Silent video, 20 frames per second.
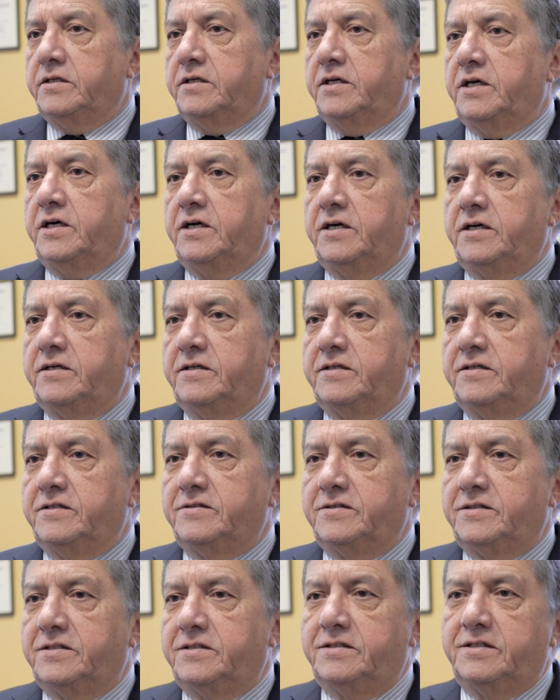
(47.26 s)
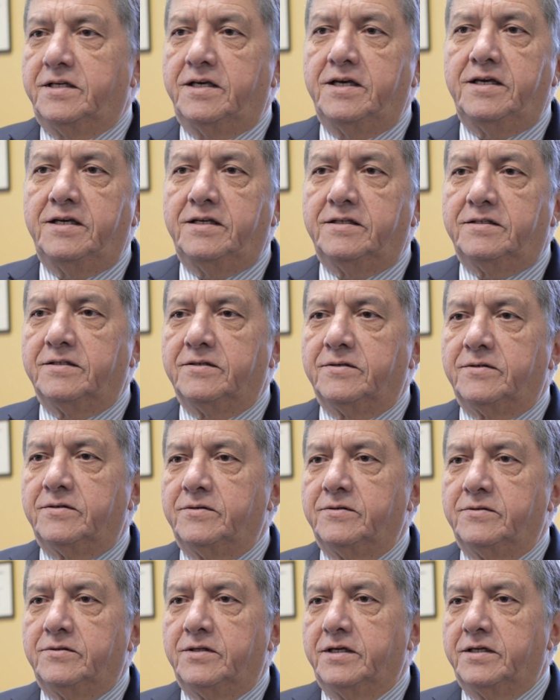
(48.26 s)
uh, a state
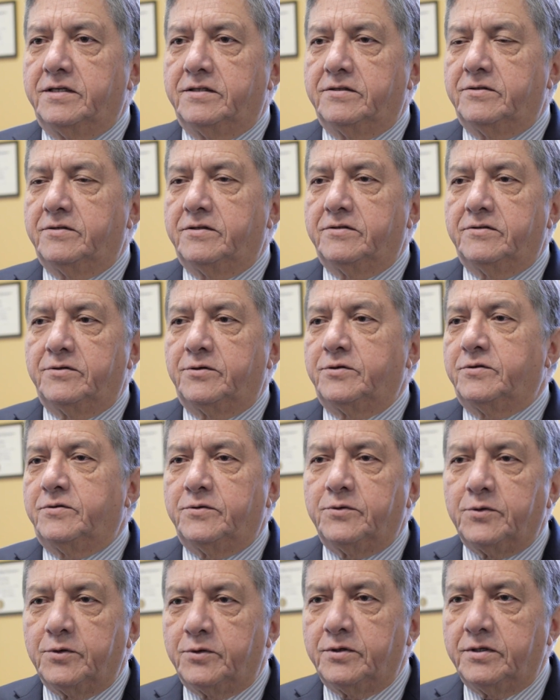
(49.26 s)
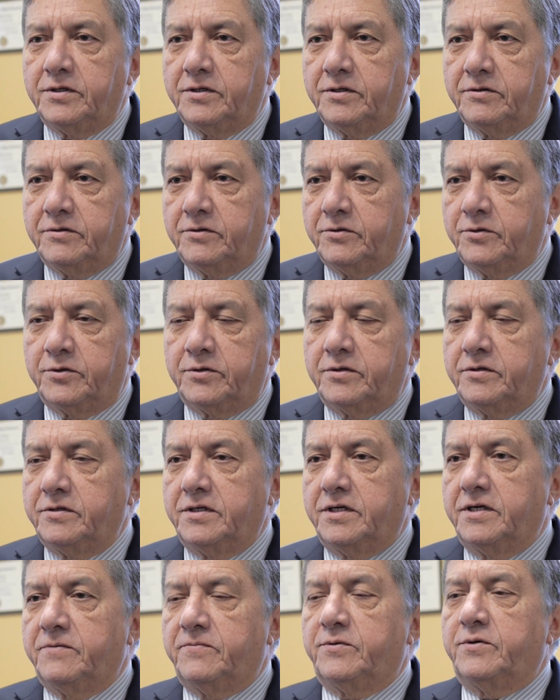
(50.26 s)
or like North Georgia,
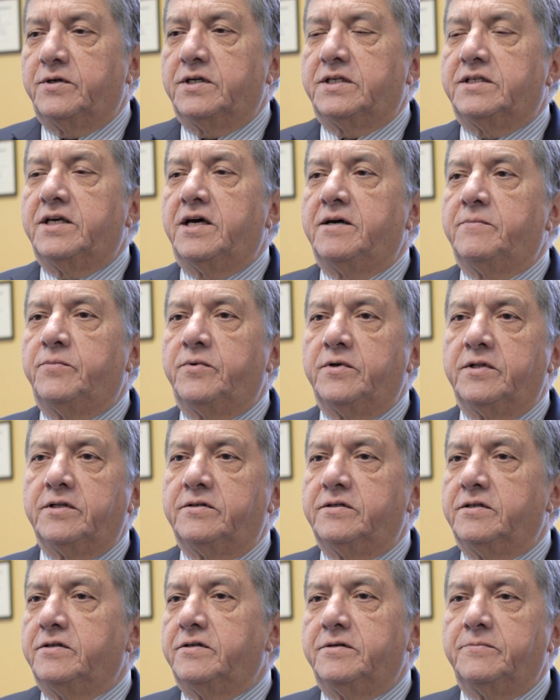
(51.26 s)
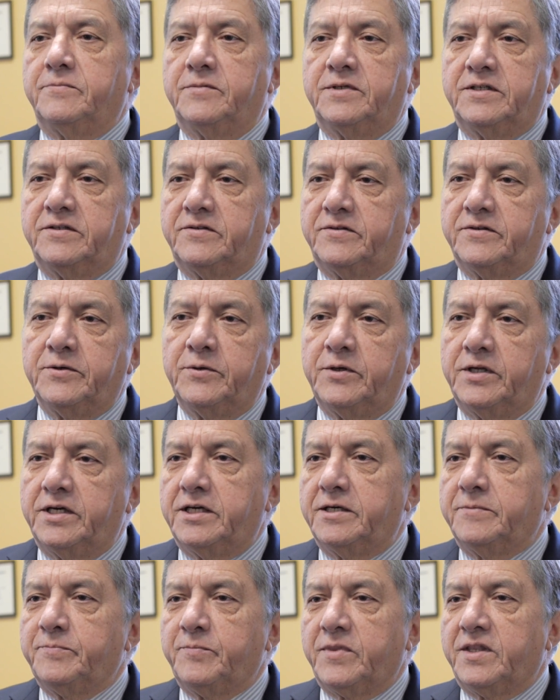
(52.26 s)
Georgia, for example, or you're in
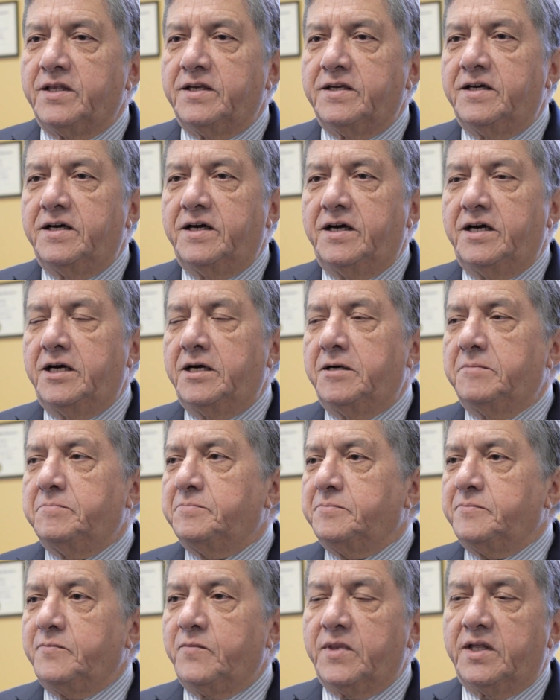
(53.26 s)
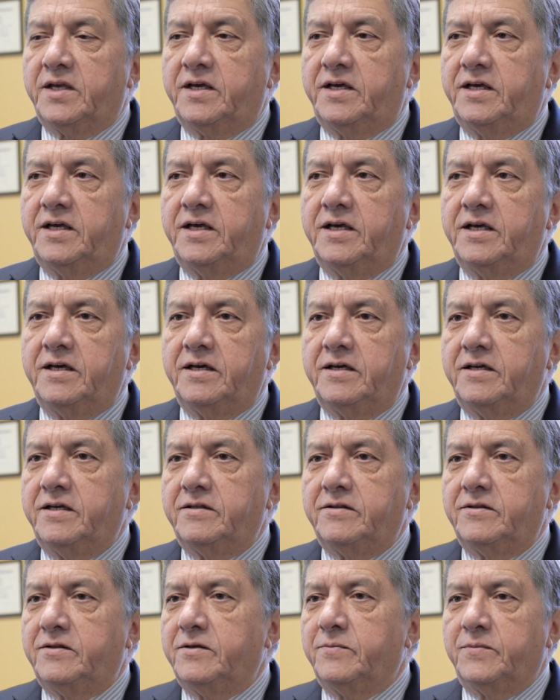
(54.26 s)
Minnesota, um, uh,
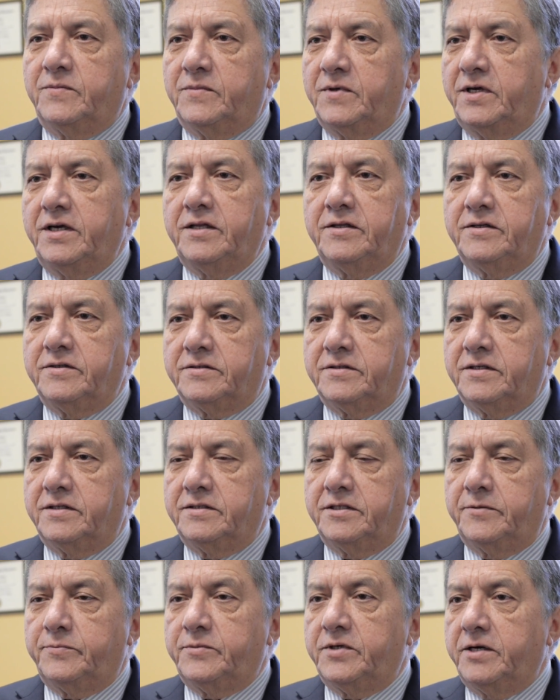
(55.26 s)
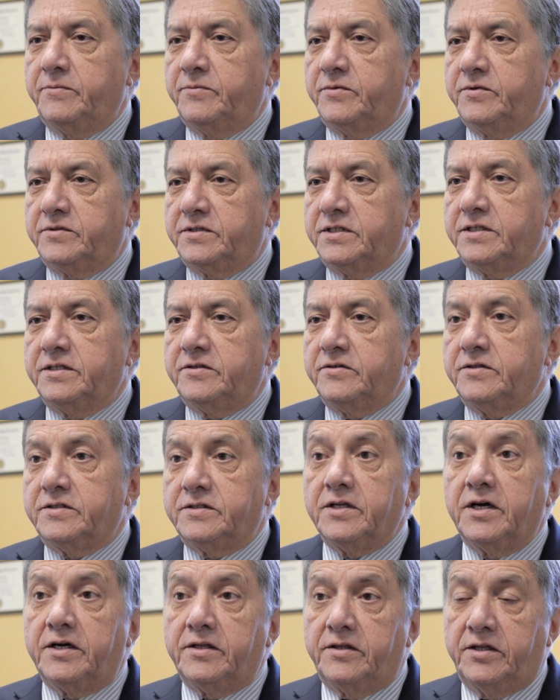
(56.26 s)
the Aedes aegypti mosquito
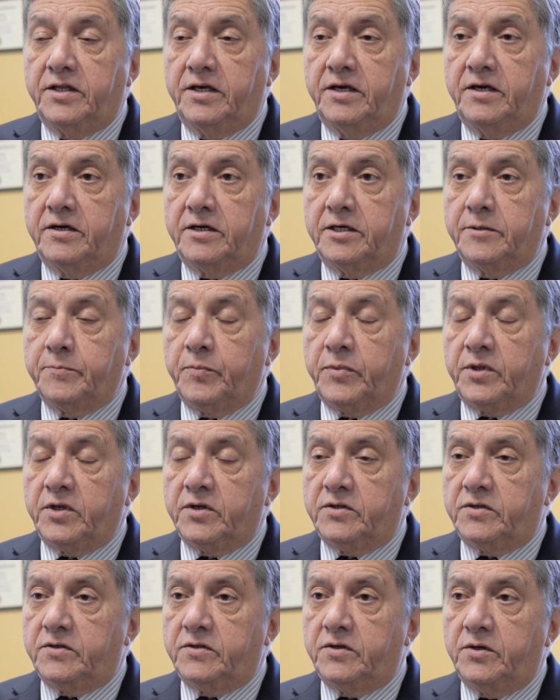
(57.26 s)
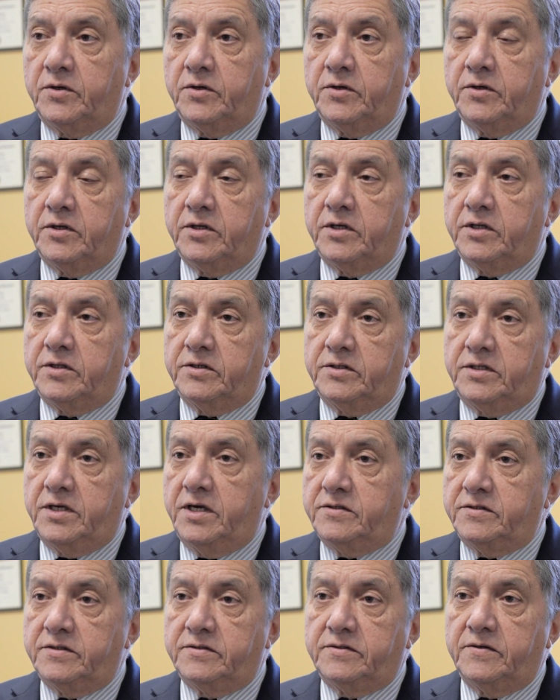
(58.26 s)
is not there. So the
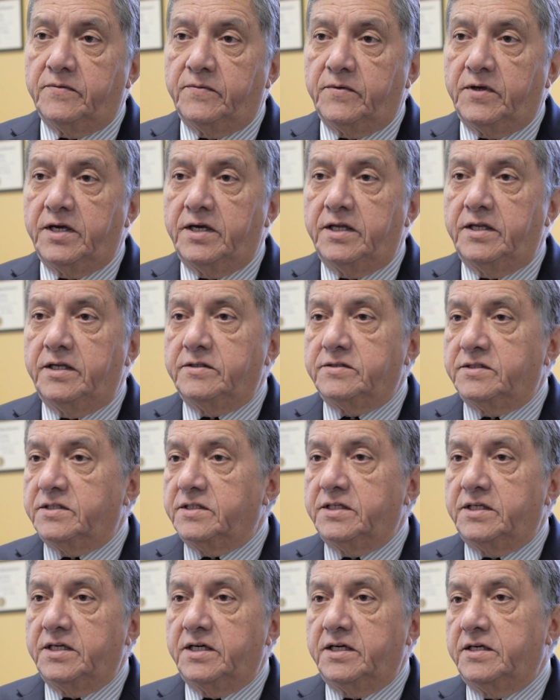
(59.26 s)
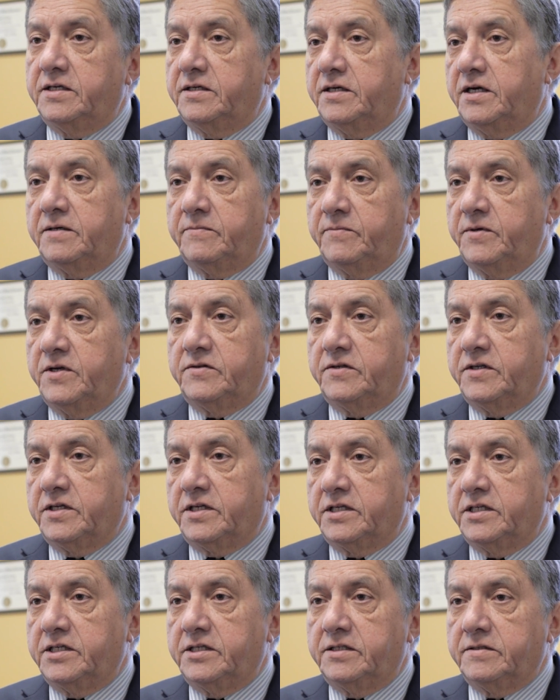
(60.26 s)
chances of getting Zika are
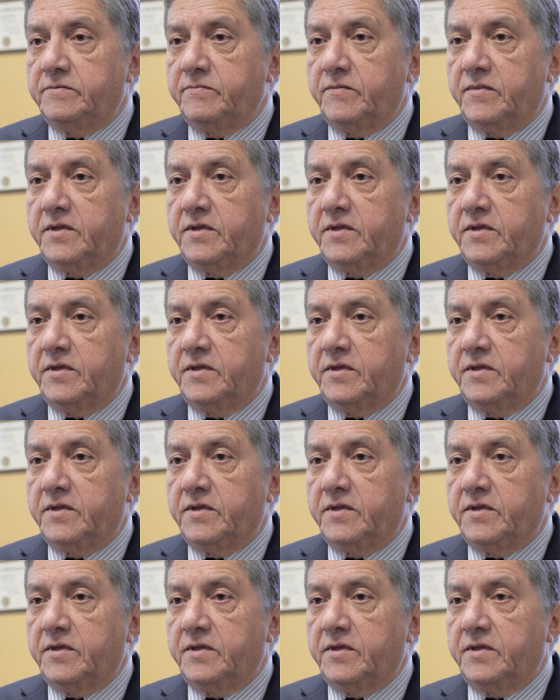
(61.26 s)
basically